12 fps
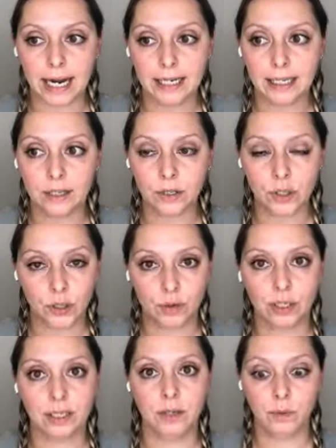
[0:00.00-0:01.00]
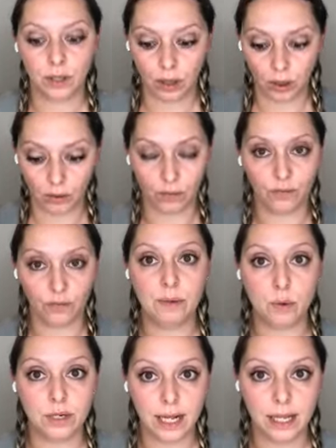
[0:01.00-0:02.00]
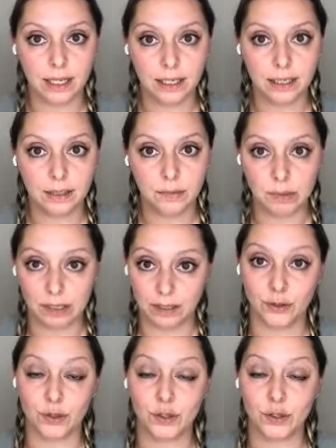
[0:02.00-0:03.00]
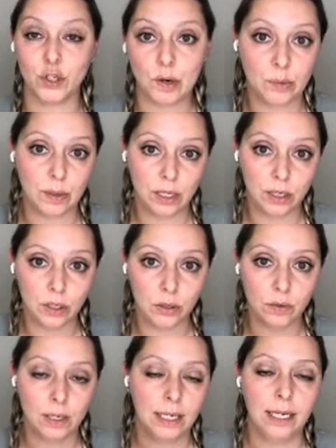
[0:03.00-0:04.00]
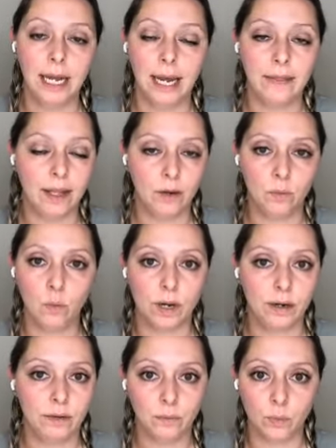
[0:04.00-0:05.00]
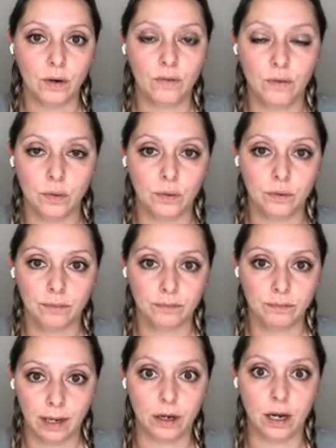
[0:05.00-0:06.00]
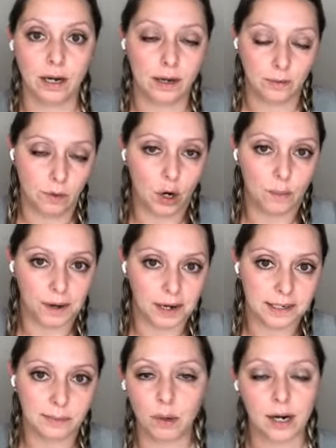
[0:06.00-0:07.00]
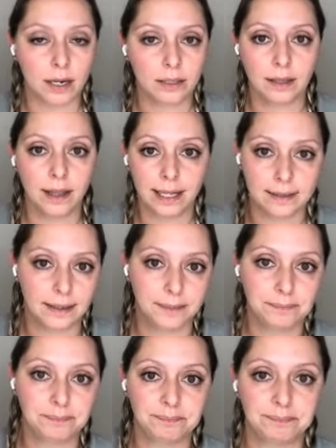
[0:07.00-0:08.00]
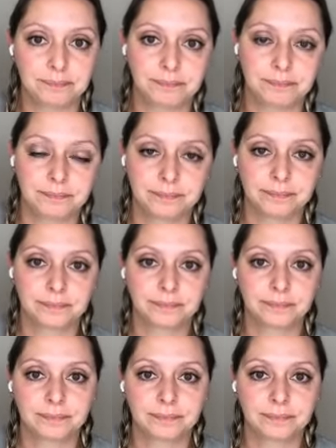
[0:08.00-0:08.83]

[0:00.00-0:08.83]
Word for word: I deal strictly with the free modalities because there's so much that we can do. And then one, one food gut harmonizing product. That's it. I